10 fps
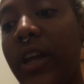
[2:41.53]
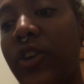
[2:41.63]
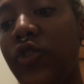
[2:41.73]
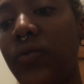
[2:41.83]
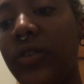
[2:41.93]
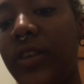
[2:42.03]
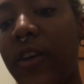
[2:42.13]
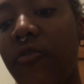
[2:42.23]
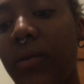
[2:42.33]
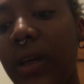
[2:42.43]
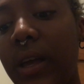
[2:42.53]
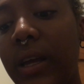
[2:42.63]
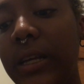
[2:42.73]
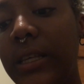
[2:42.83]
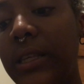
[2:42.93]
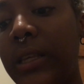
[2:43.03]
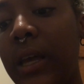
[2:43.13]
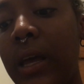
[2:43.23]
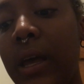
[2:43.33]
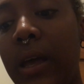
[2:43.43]
and get to a safe place.
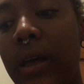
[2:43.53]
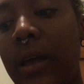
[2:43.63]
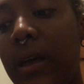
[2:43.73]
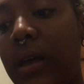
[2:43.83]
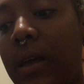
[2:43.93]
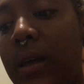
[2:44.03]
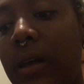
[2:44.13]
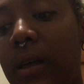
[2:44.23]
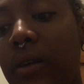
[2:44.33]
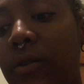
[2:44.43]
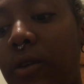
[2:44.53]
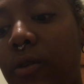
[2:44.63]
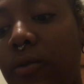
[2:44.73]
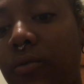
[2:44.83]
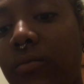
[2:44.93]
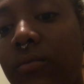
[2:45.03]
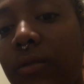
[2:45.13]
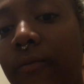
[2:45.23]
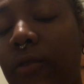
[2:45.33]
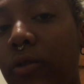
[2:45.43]

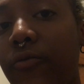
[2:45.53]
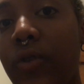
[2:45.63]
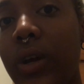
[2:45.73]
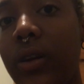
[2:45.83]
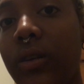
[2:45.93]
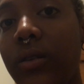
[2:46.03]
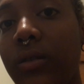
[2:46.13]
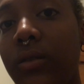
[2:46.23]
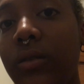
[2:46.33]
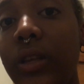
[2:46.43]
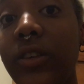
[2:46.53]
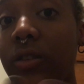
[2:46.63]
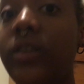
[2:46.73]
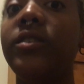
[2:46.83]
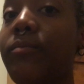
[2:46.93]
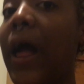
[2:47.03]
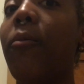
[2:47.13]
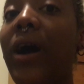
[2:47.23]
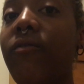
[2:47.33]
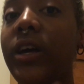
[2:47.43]
Phone a friend. This is now
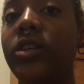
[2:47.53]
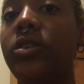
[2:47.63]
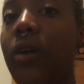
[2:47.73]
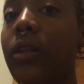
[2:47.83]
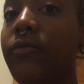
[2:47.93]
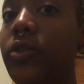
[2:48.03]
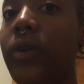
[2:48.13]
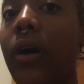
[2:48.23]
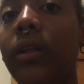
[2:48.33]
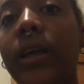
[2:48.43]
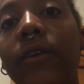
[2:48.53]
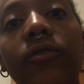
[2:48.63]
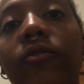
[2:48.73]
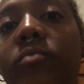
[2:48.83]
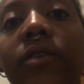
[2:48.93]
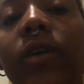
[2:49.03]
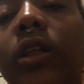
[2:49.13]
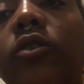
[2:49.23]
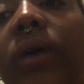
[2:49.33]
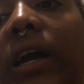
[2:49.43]
my advice to all of you all. Like, if you're ever being followed by